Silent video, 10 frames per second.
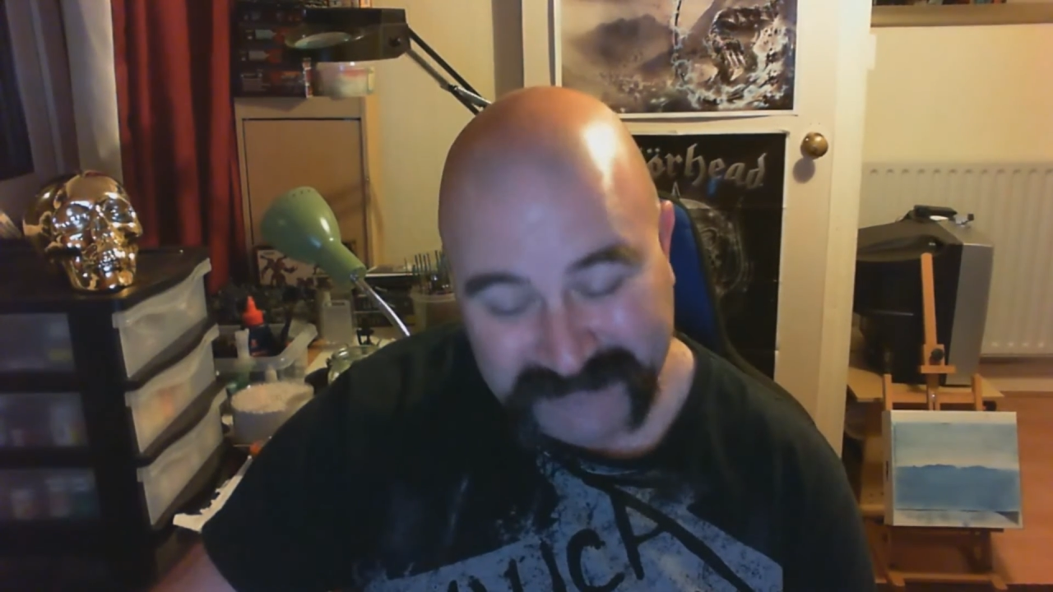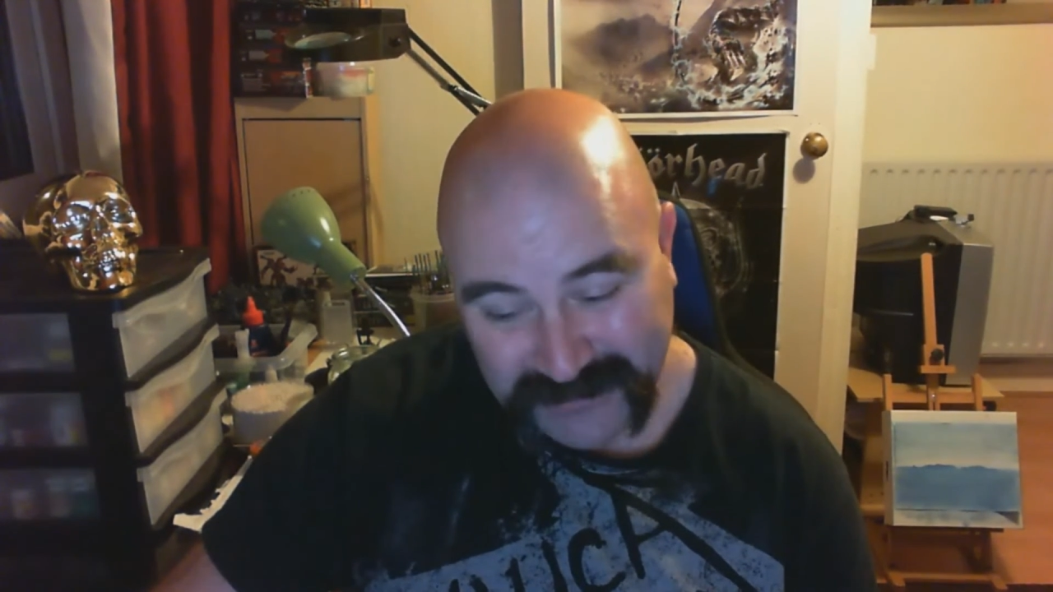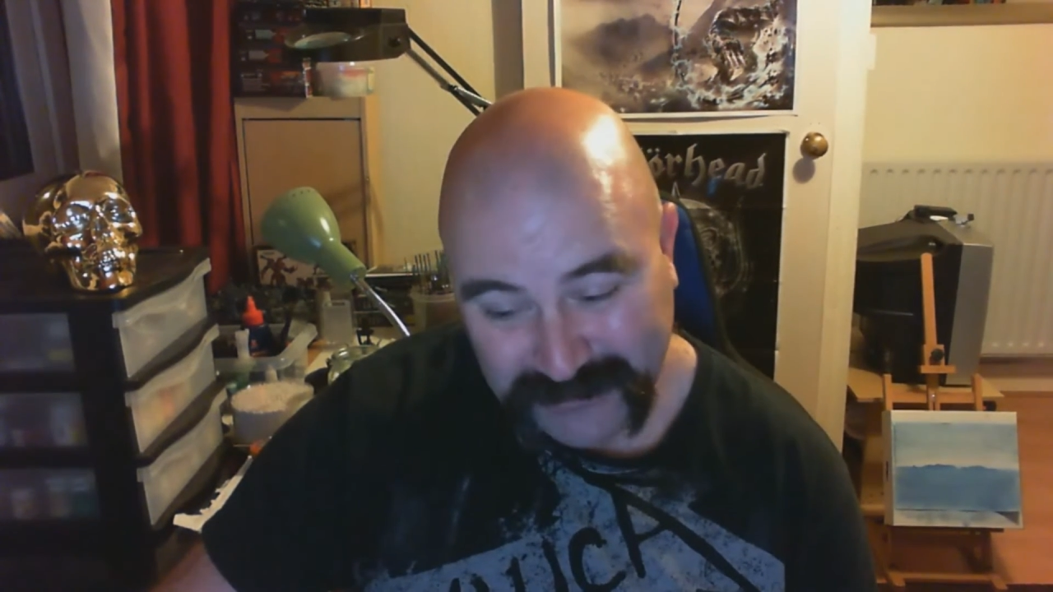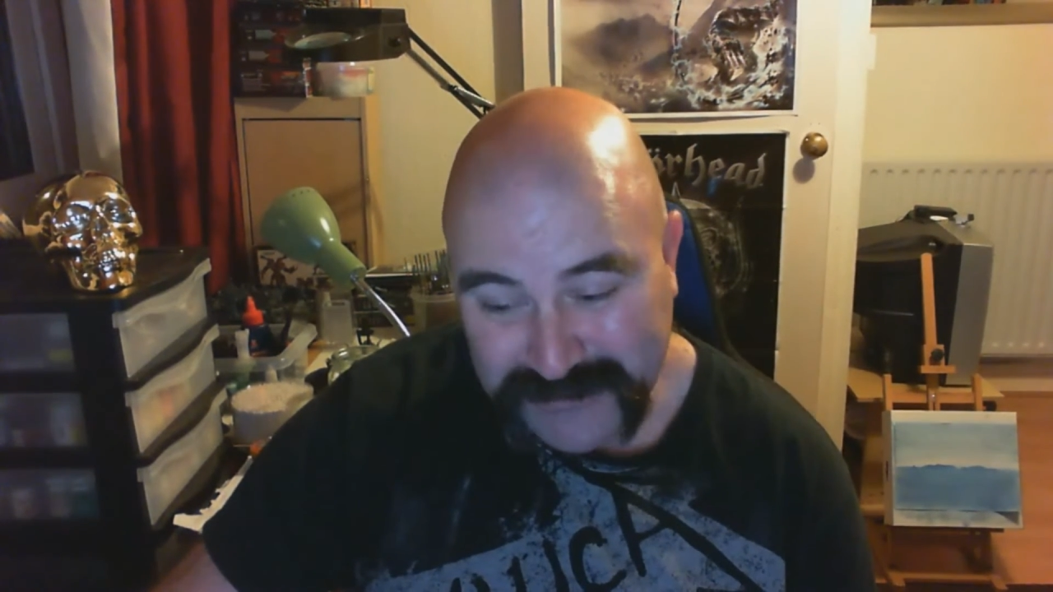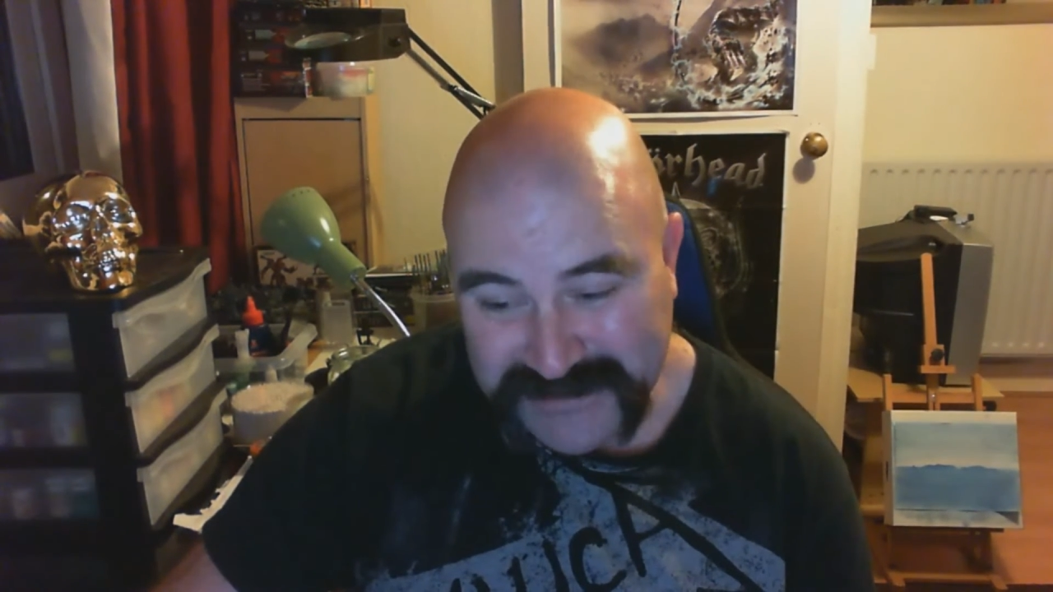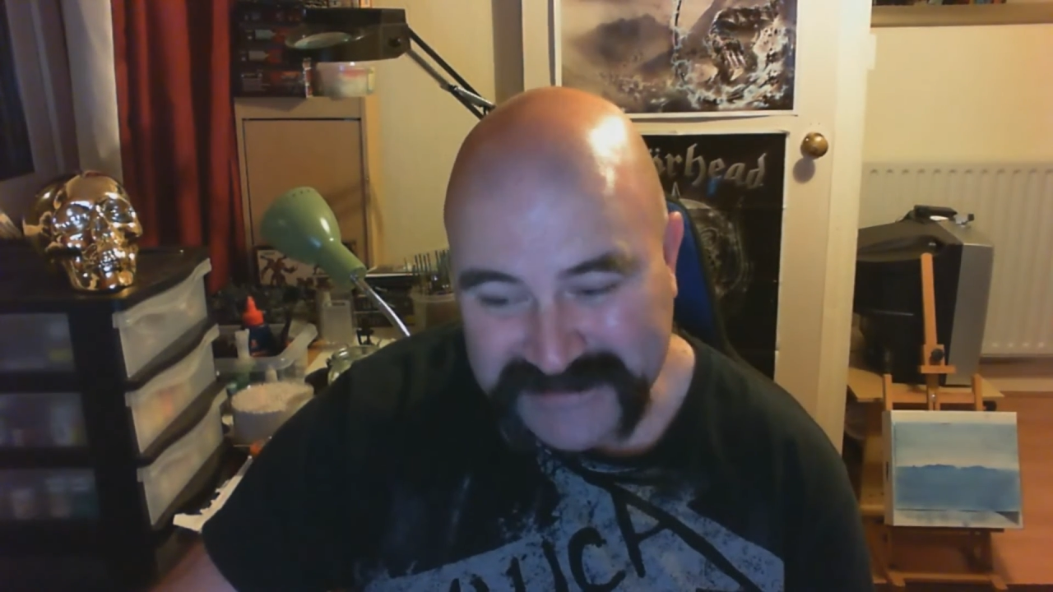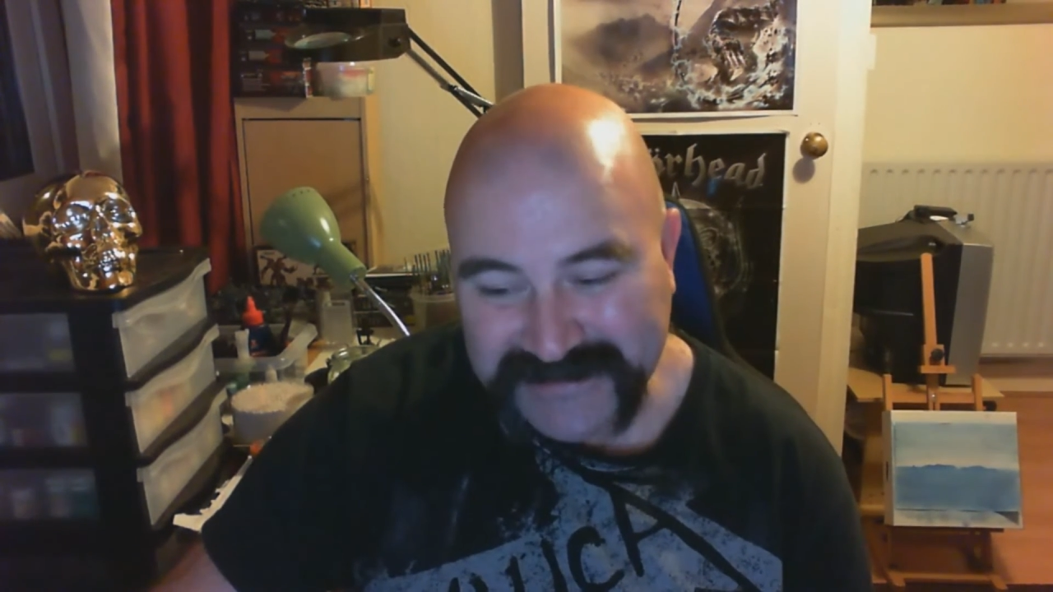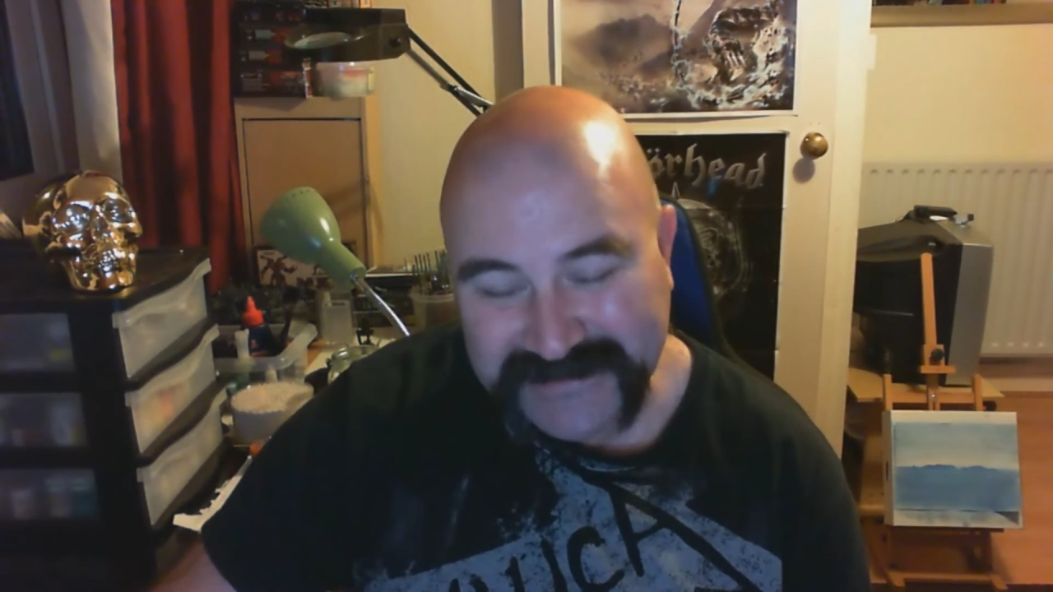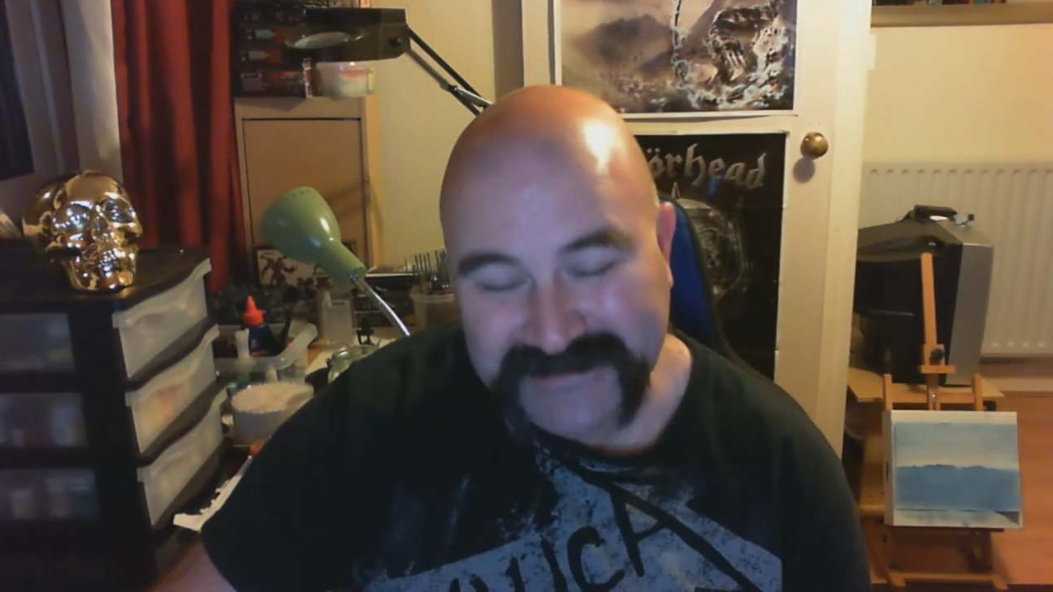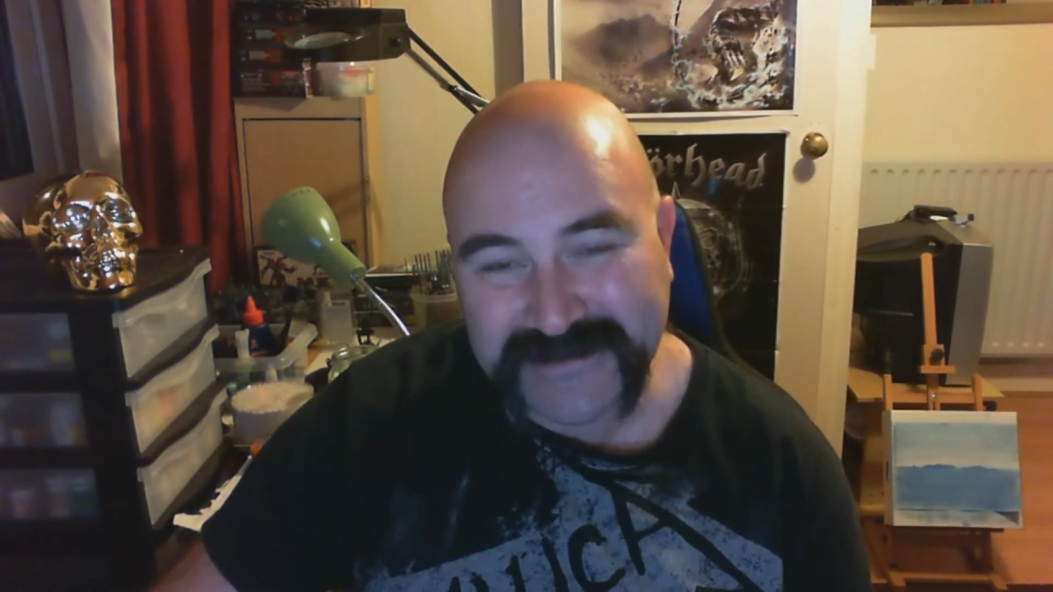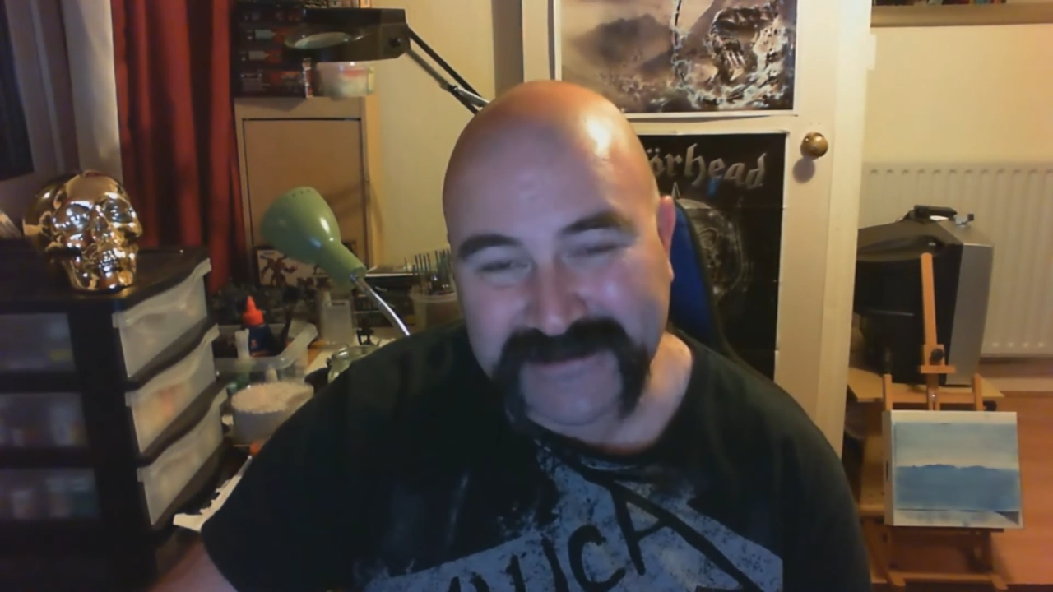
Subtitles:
closer